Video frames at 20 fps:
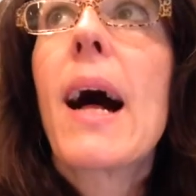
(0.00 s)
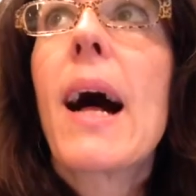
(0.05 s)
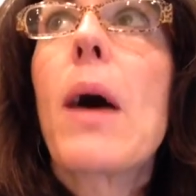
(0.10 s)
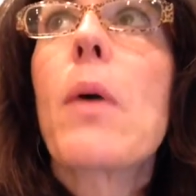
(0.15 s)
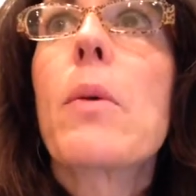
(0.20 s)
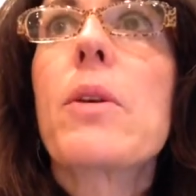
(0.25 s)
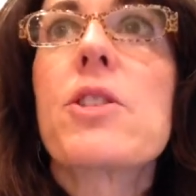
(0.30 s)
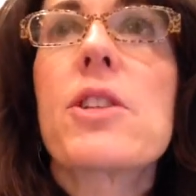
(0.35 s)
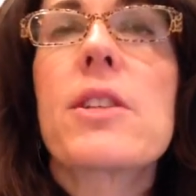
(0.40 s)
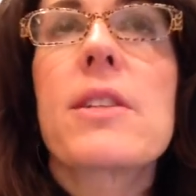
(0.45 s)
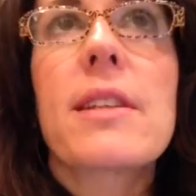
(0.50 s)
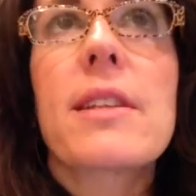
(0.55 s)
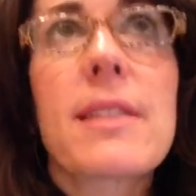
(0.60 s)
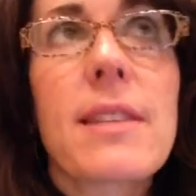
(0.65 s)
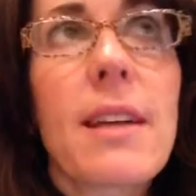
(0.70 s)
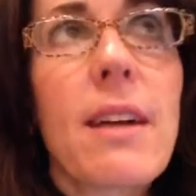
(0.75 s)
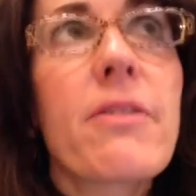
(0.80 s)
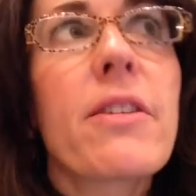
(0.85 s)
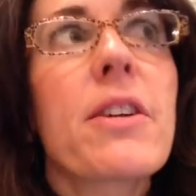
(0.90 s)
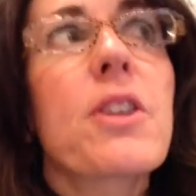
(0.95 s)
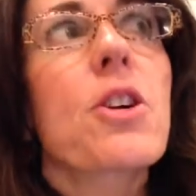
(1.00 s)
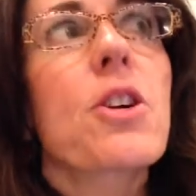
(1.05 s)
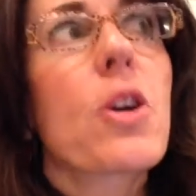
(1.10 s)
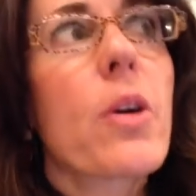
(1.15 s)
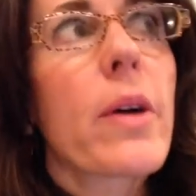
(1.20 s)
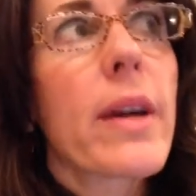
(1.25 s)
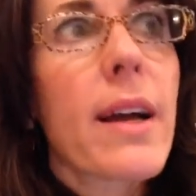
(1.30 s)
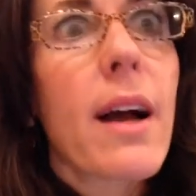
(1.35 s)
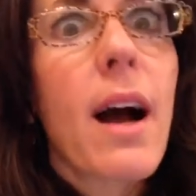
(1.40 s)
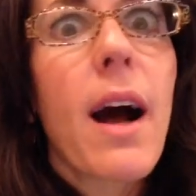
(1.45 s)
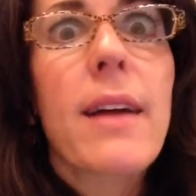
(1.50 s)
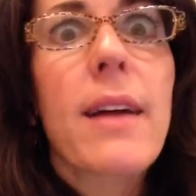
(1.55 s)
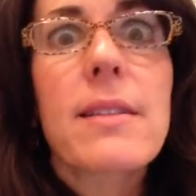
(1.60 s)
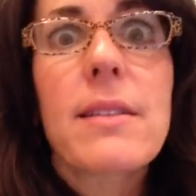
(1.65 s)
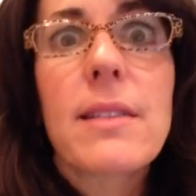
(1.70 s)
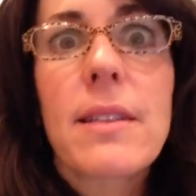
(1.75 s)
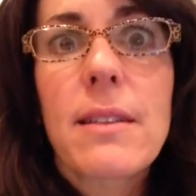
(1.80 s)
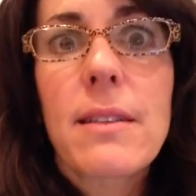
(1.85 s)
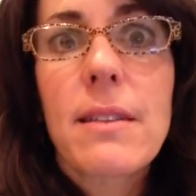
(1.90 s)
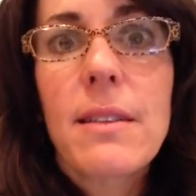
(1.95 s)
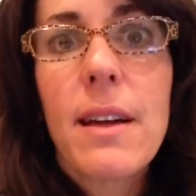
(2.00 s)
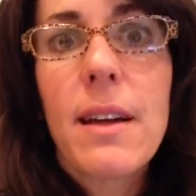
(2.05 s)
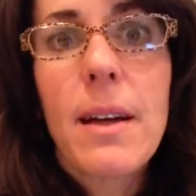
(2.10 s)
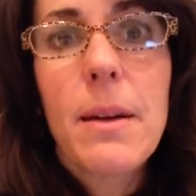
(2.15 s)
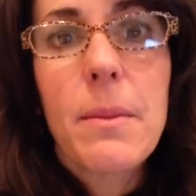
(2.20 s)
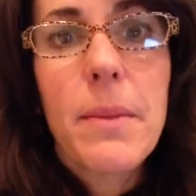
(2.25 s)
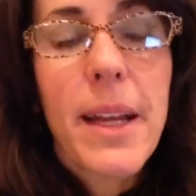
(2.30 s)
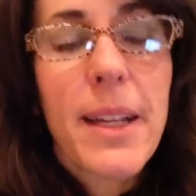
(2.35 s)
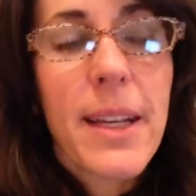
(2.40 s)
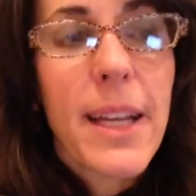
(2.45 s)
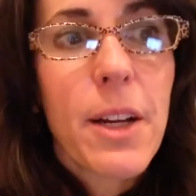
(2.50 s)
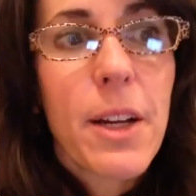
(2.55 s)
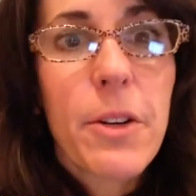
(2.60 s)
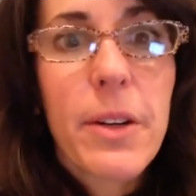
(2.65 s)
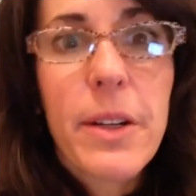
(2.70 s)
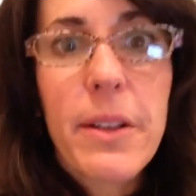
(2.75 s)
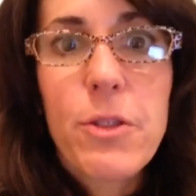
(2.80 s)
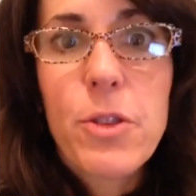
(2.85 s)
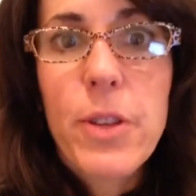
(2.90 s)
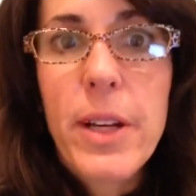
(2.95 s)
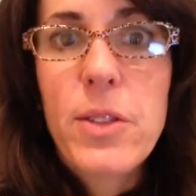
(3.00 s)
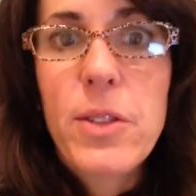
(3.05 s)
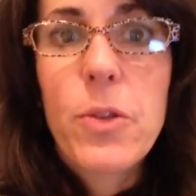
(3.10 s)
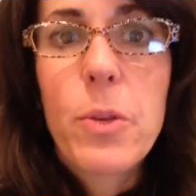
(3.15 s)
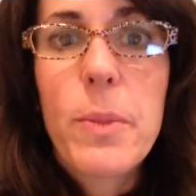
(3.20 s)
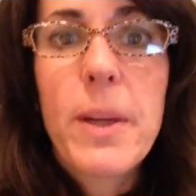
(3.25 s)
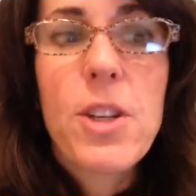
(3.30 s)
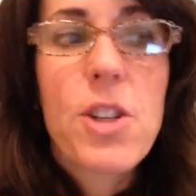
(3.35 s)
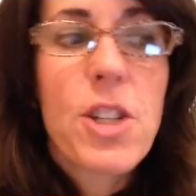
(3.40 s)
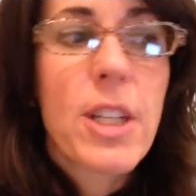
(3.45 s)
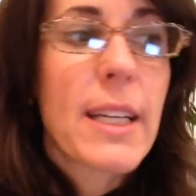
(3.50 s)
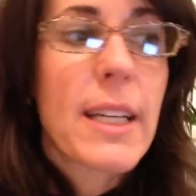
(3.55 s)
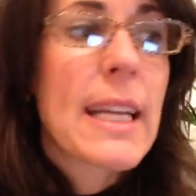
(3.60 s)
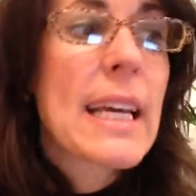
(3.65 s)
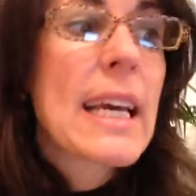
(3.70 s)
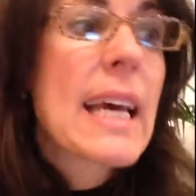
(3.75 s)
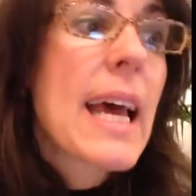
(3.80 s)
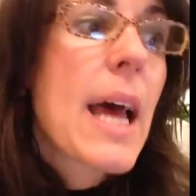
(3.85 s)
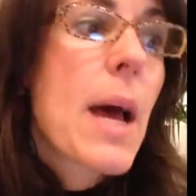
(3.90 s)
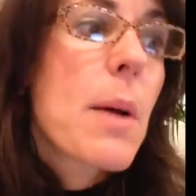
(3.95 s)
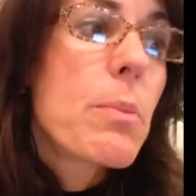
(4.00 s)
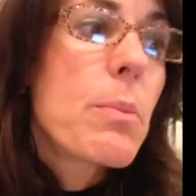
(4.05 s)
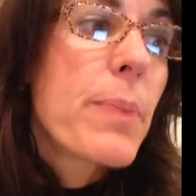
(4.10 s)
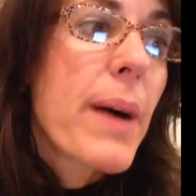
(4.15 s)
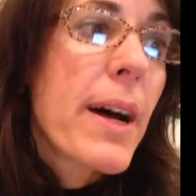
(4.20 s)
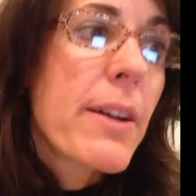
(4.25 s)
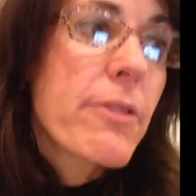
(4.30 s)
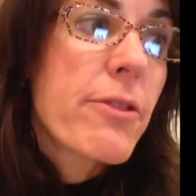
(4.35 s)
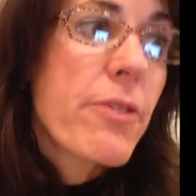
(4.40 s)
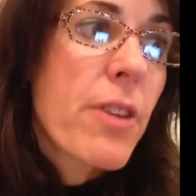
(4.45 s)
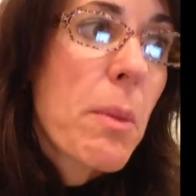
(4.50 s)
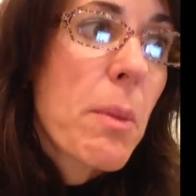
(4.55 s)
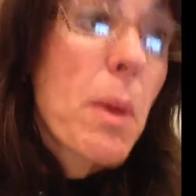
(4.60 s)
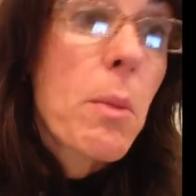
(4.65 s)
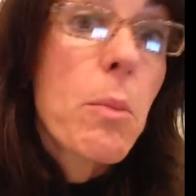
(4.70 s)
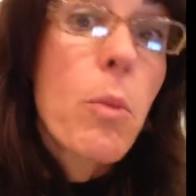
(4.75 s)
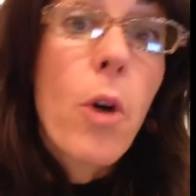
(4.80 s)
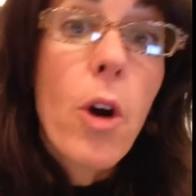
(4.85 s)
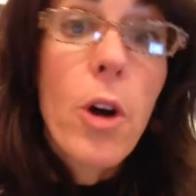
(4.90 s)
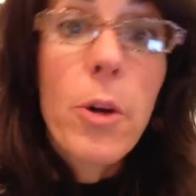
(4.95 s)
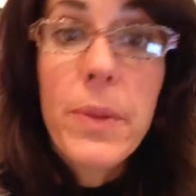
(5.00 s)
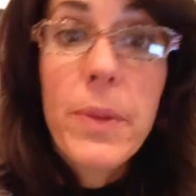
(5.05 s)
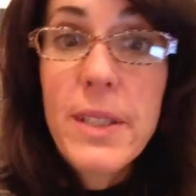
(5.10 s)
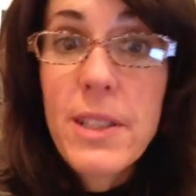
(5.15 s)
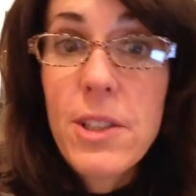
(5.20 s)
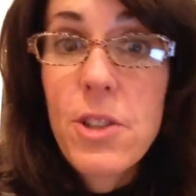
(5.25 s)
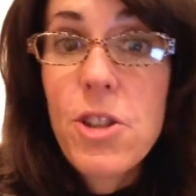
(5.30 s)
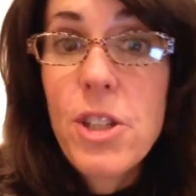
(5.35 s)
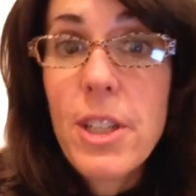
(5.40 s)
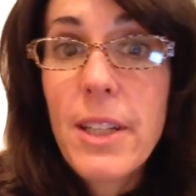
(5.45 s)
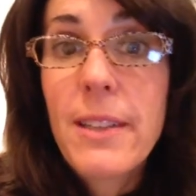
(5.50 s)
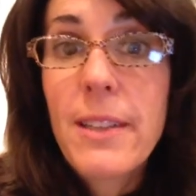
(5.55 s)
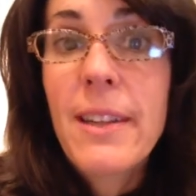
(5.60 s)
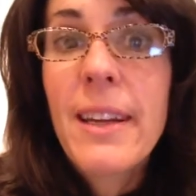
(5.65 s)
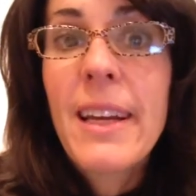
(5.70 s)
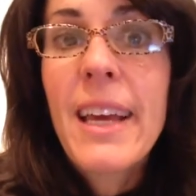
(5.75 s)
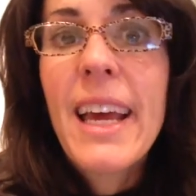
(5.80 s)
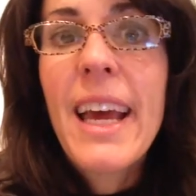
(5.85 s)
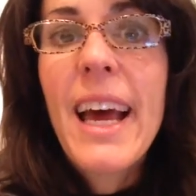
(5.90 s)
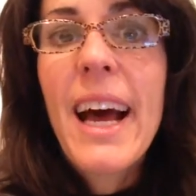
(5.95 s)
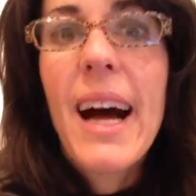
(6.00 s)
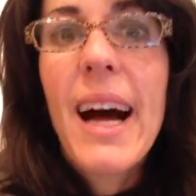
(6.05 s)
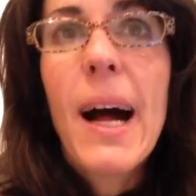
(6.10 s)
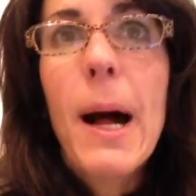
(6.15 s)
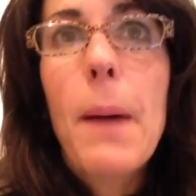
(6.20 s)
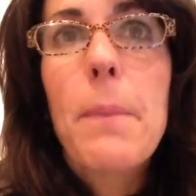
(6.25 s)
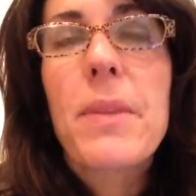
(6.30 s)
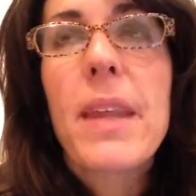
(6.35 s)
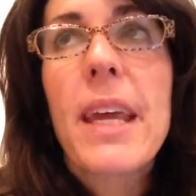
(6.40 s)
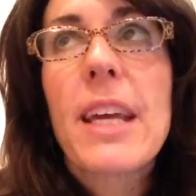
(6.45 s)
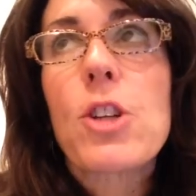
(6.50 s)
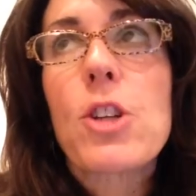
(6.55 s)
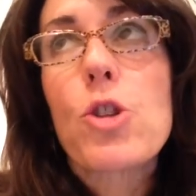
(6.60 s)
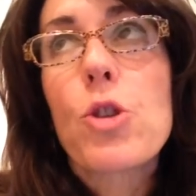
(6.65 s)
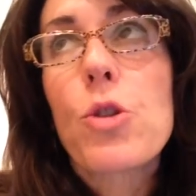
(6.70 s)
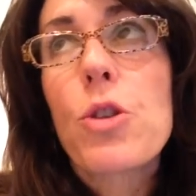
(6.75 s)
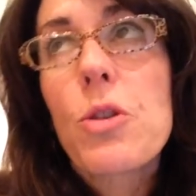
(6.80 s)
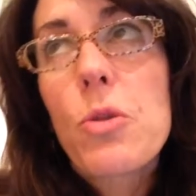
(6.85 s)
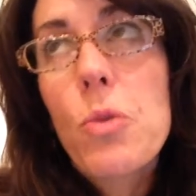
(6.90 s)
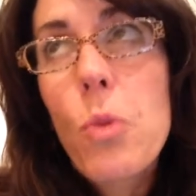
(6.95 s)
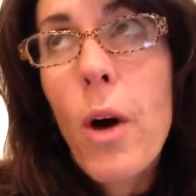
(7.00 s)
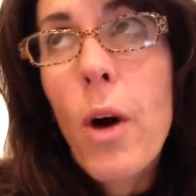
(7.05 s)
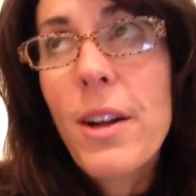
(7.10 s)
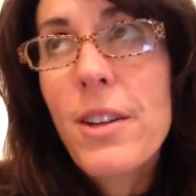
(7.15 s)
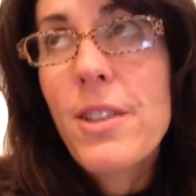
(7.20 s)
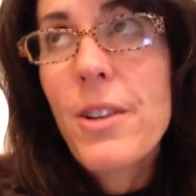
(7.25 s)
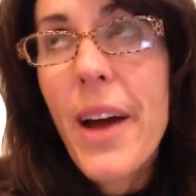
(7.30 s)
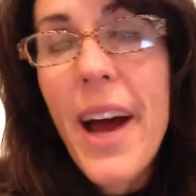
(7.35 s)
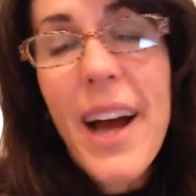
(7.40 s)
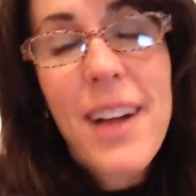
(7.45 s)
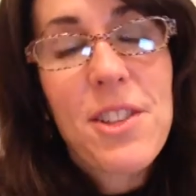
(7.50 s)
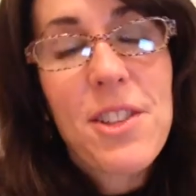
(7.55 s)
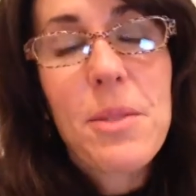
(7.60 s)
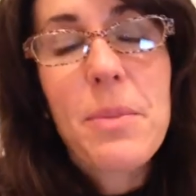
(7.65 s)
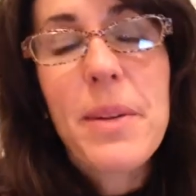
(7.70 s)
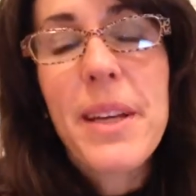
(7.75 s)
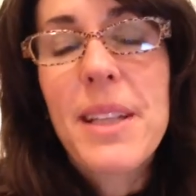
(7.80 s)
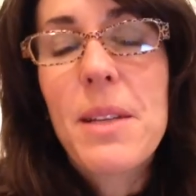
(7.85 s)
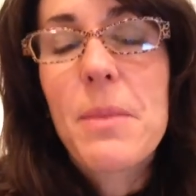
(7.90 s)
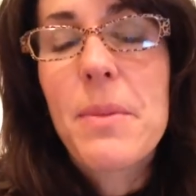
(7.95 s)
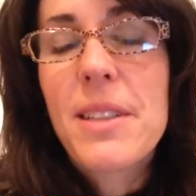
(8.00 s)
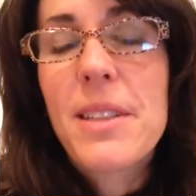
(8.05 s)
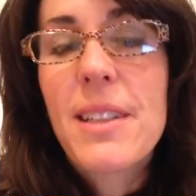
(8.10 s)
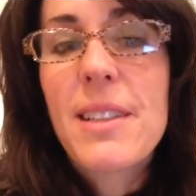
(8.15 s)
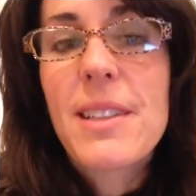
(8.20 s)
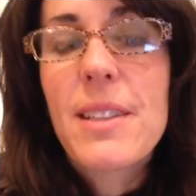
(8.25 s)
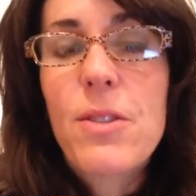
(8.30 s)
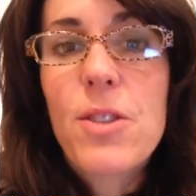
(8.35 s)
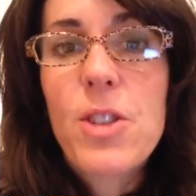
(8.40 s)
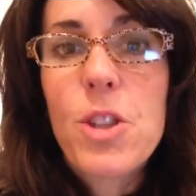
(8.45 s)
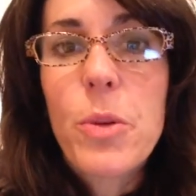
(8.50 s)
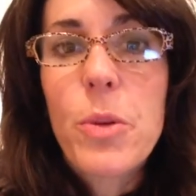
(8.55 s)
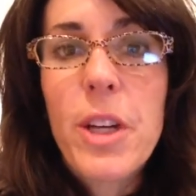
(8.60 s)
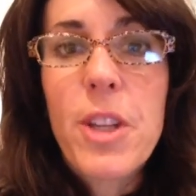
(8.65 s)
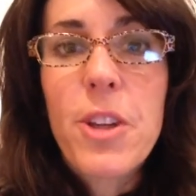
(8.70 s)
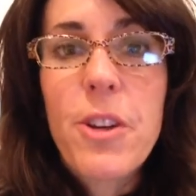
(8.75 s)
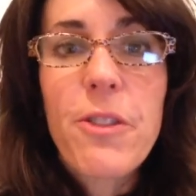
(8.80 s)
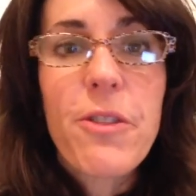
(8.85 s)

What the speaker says: which is itself undergoing constant and iterative transformation, but from a moral position. Like, do you want to actually be in the business of suing your